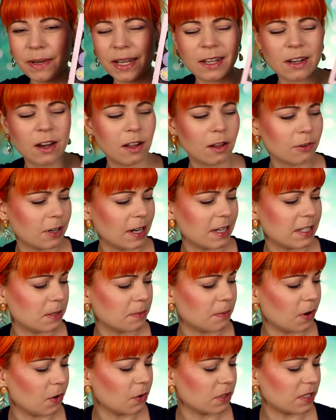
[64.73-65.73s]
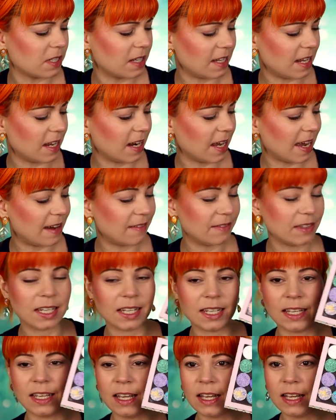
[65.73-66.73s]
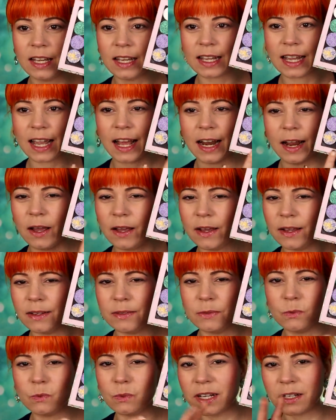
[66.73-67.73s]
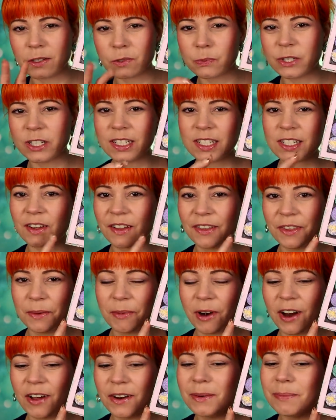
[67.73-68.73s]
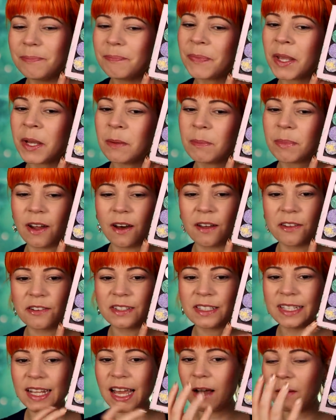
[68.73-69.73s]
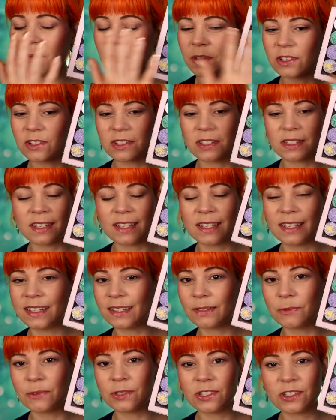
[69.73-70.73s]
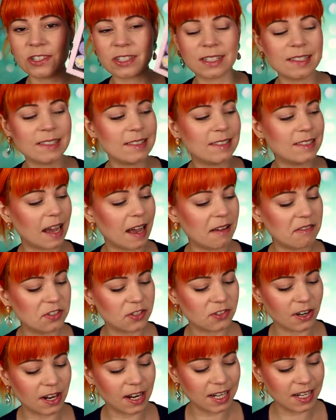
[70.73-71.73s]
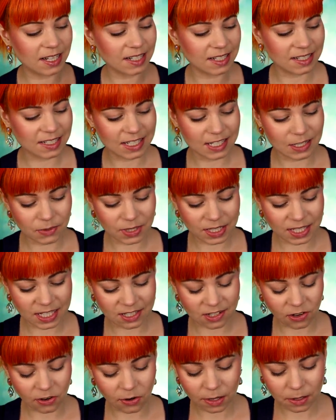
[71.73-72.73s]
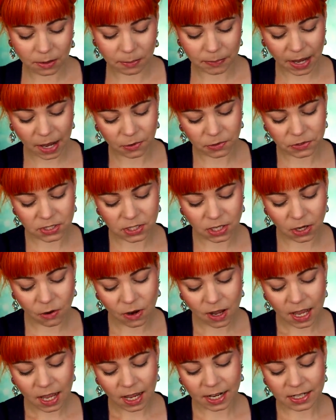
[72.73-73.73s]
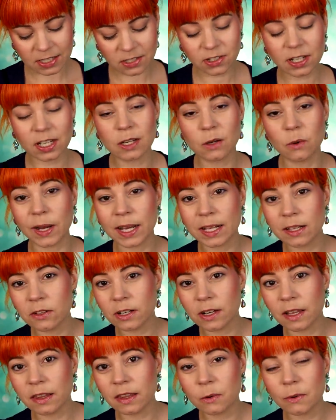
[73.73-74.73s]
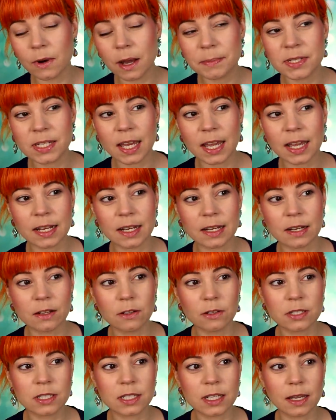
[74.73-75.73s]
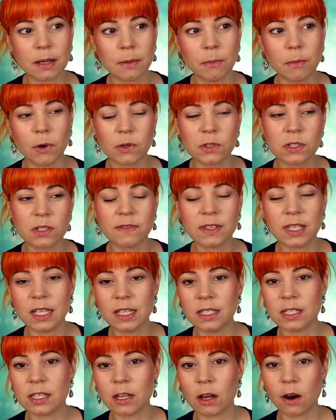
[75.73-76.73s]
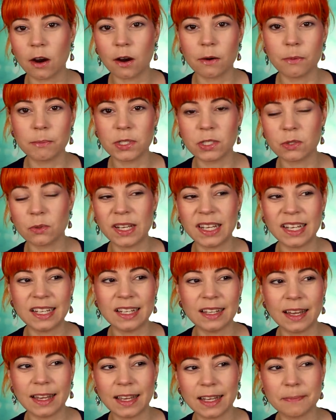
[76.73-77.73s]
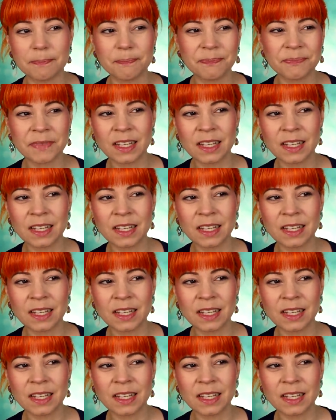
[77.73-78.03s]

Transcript: by color, I suppose, and then I have the kind of weird ones on the bottom. But other than that, we're just gonna we're just gonna dive straight in and see what these are all about. So I took a quick look on their website, and it looks like most of these are between like